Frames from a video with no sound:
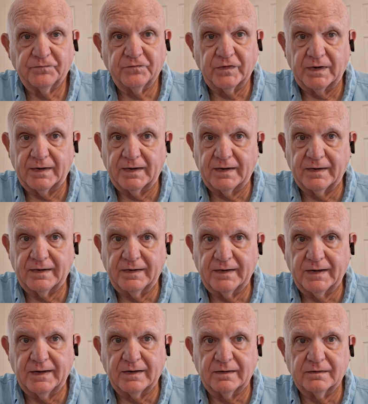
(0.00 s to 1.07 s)
found out he
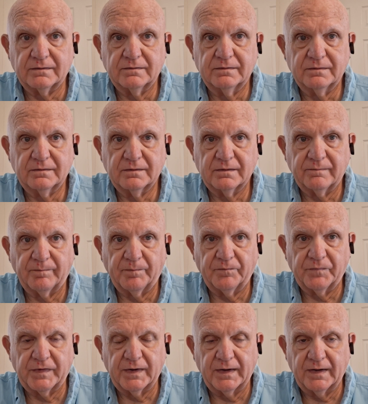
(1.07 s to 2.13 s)
hadn't
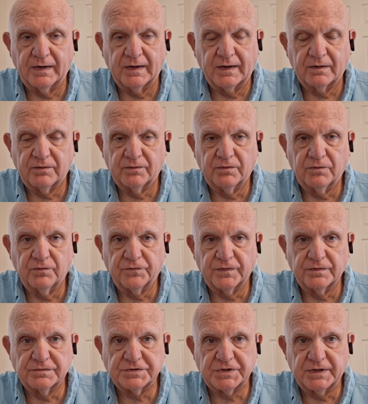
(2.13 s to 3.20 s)
and I don't know if
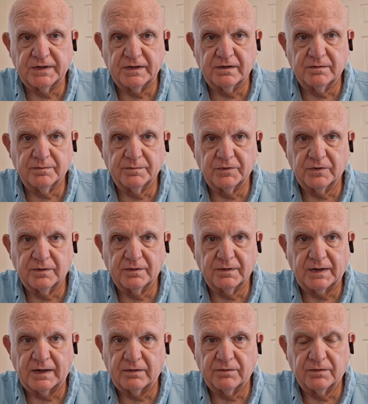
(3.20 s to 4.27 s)
it's him or
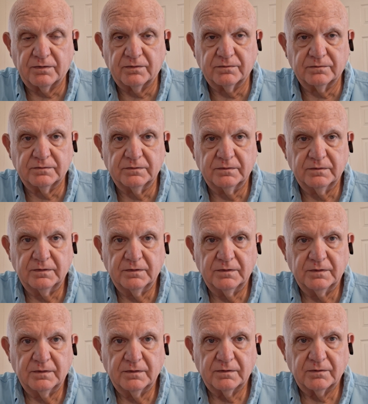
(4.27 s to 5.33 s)
I don't know
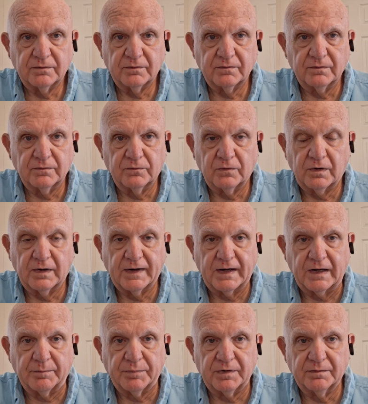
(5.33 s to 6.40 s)
what
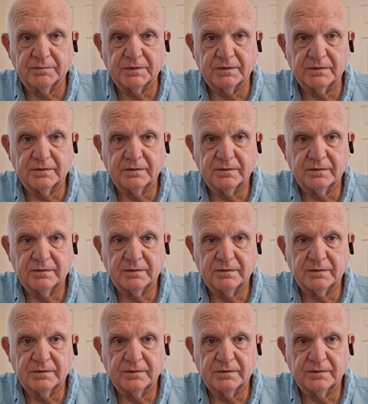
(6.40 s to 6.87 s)
happened, but